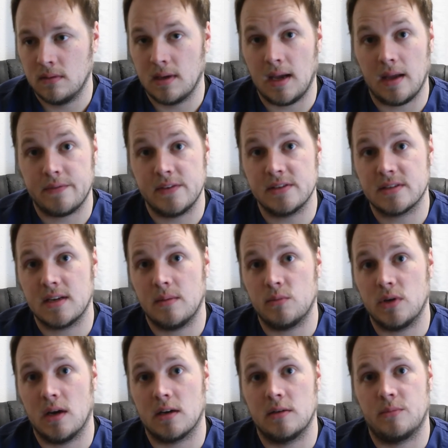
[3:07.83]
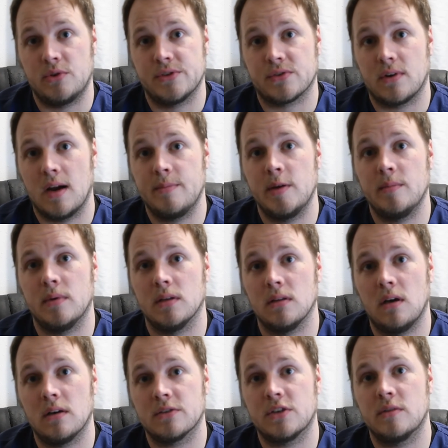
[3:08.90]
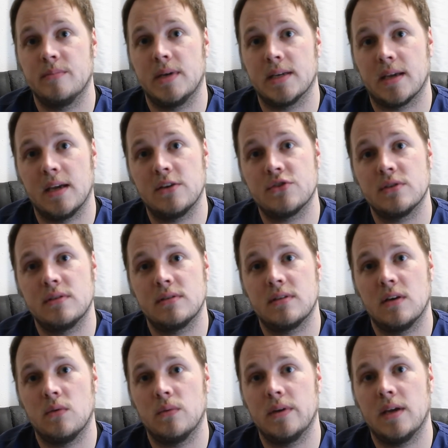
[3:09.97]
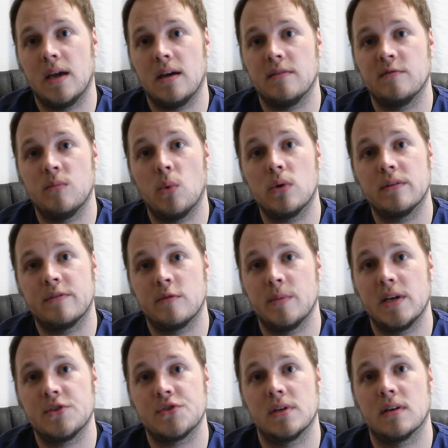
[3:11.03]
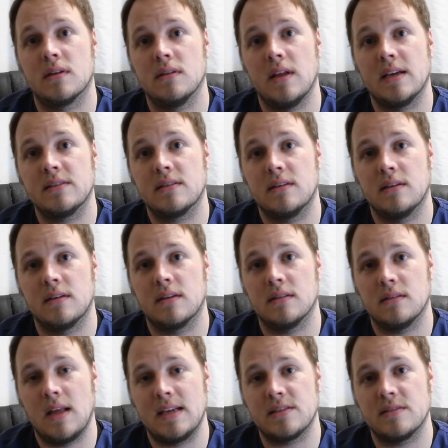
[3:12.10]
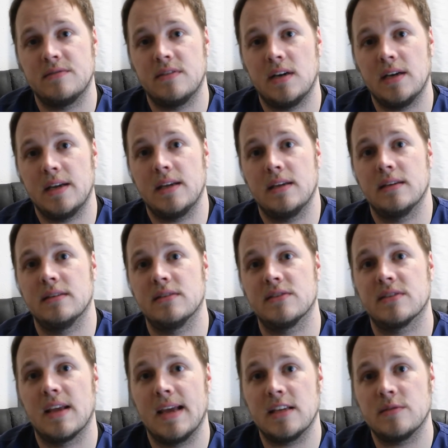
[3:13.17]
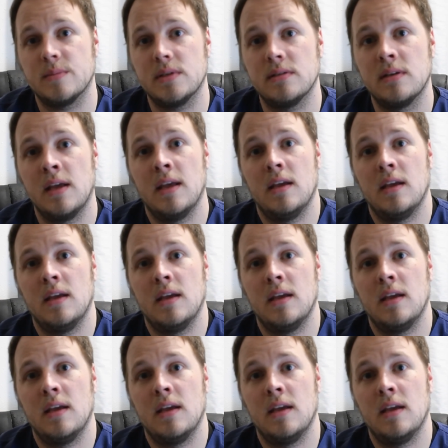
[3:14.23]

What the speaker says: At this time, we're not going to prescribe him a long-term medication until we have more information and can classify his asthma,